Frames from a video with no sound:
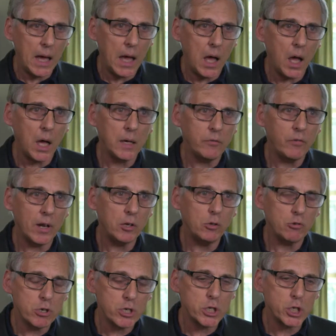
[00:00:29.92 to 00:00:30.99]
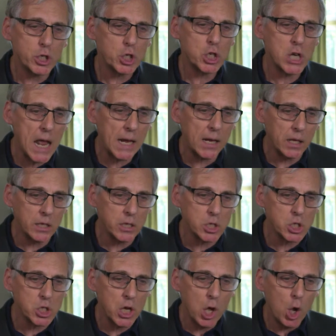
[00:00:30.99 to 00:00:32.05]
High Value Nutrition
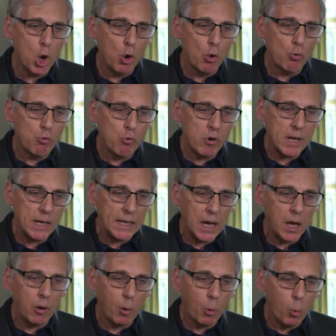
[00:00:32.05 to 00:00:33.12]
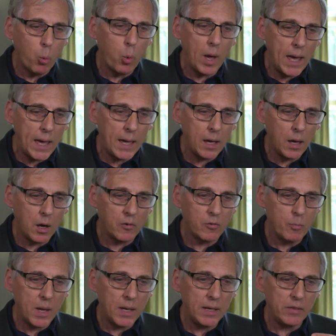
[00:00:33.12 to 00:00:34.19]
Challenge really are aware of
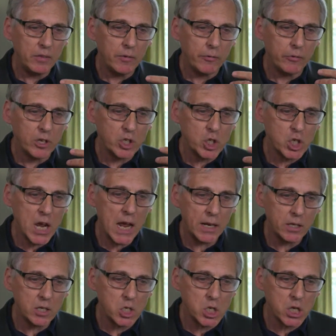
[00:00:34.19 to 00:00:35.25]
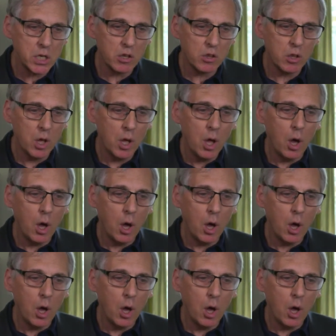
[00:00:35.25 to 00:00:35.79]
many of the, of the challenges